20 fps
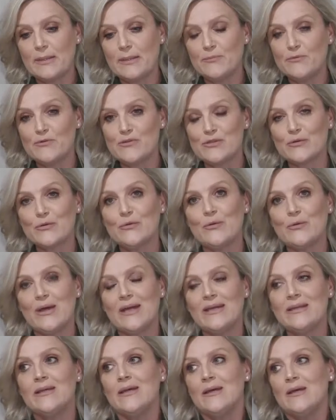do.
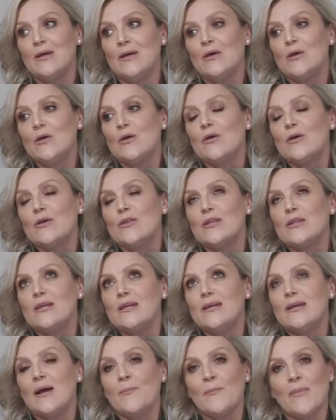And the
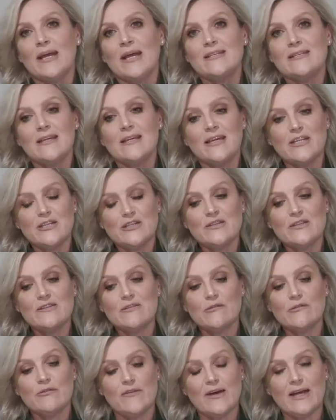amazing kitchens that
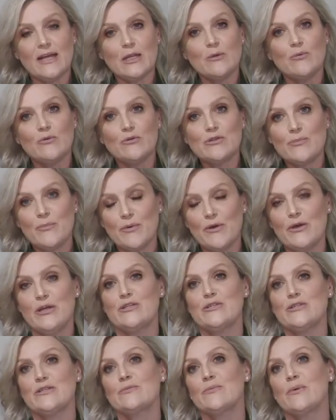are available to
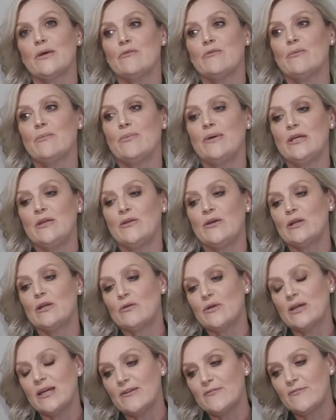purchase, whether it be, you're
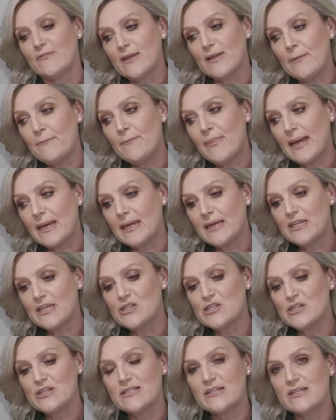looking at flat pack
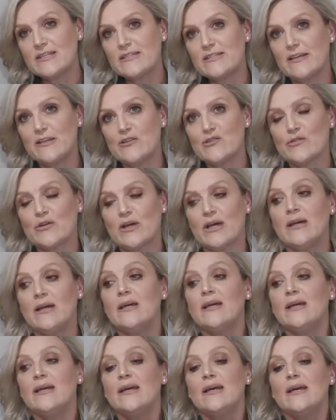kitchens, etc.,
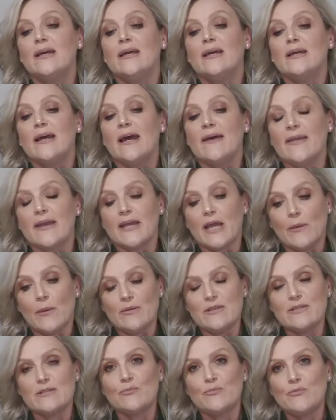and they come in
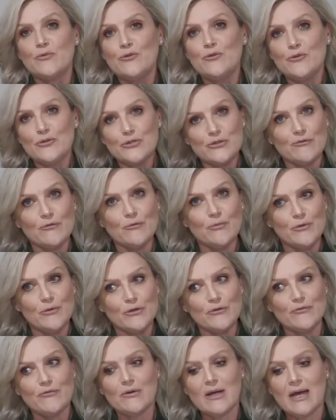some beautiful,
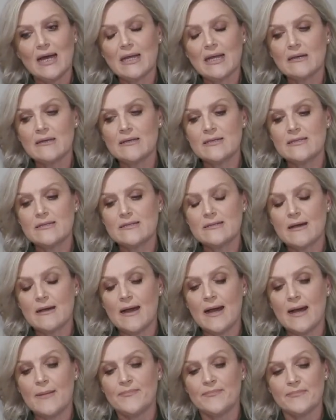beautiful colours,
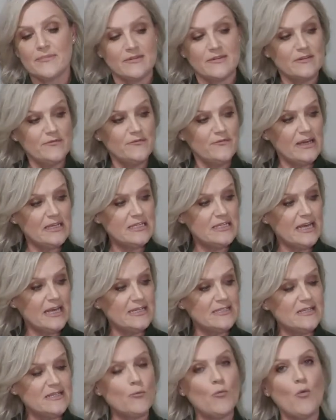some
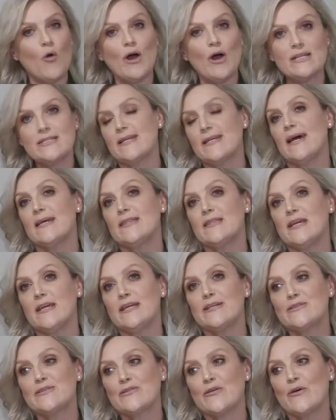fantastic whites out there.
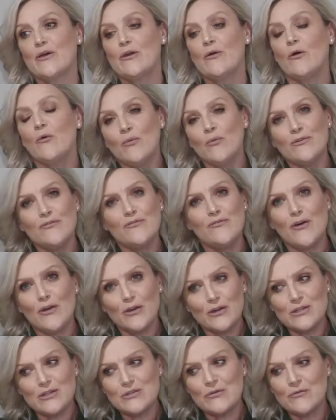So I want to
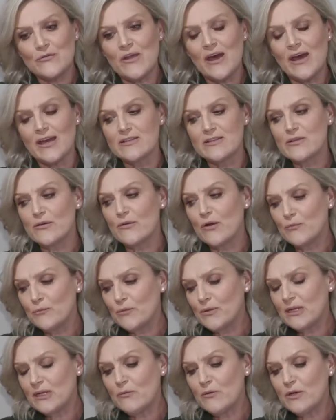focus on that. So I
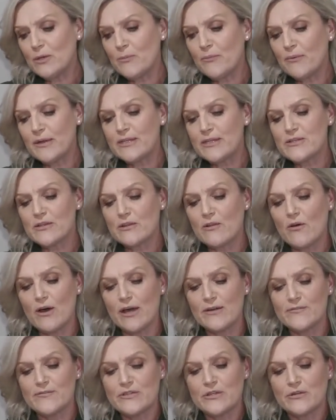really want to bring to life
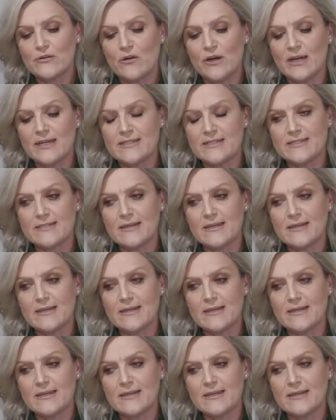tonight,